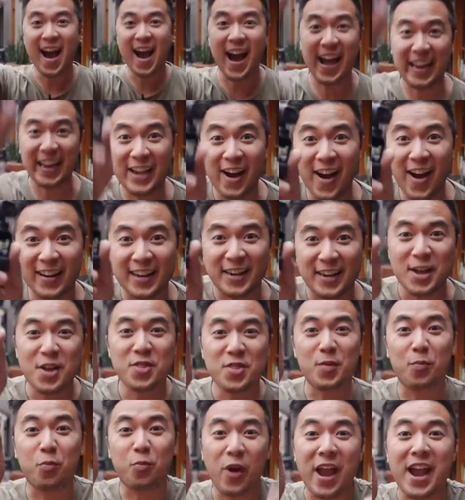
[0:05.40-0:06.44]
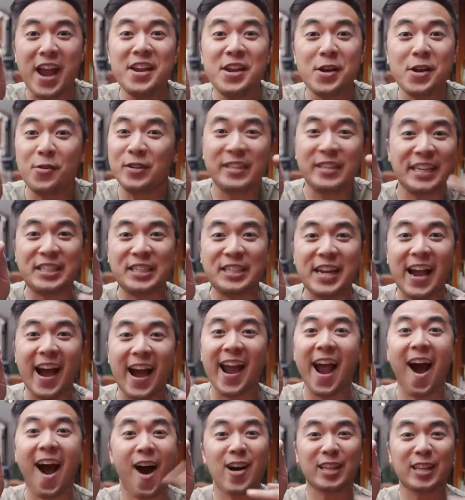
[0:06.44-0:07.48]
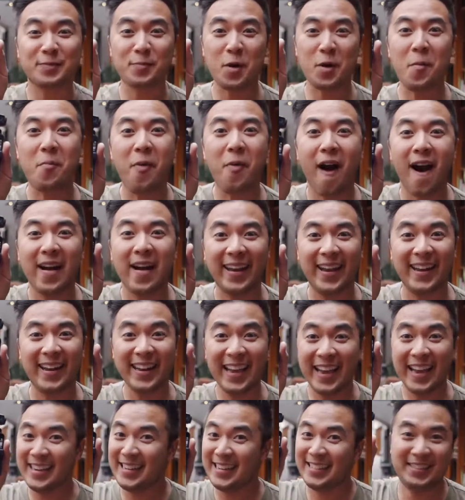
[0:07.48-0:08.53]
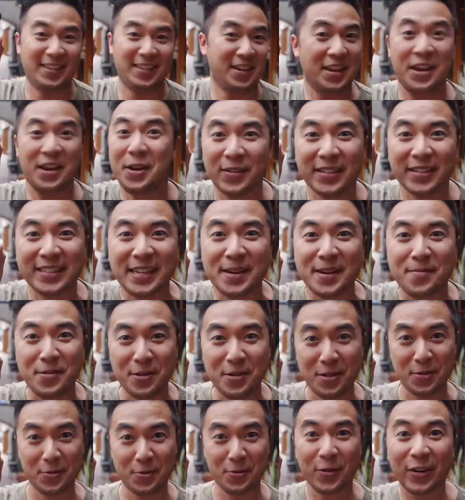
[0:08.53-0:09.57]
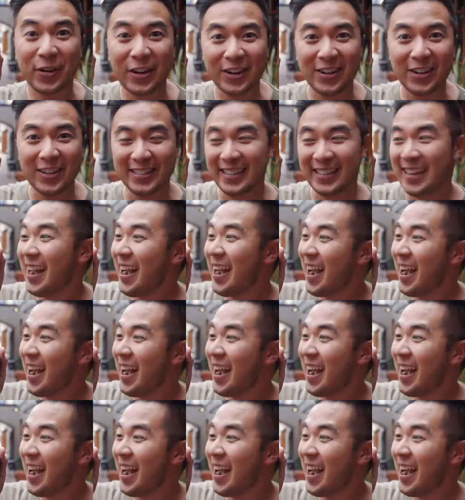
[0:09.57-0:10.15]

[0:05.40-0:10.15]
I got it! The brand new DJI Osmo Pocket, and it's the cutest gimbal in the world.